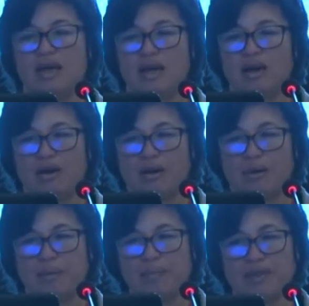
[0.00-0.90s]

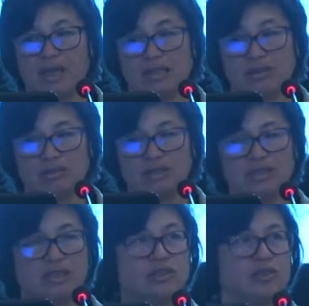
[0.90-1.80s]
um, and
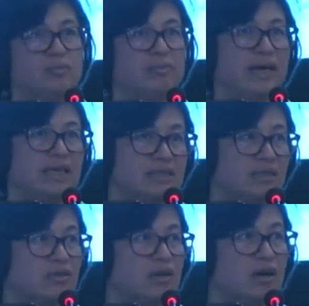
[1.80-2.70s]
granted based
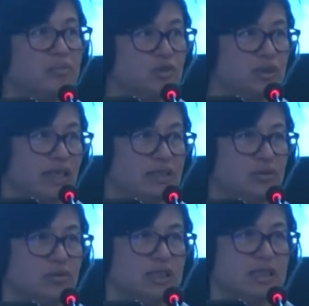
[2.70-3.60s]
on the up-to-date
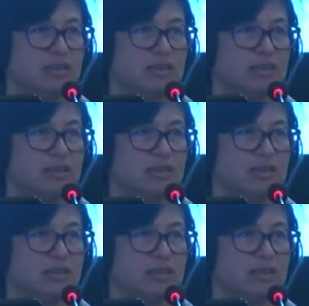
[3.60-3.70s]
dossier.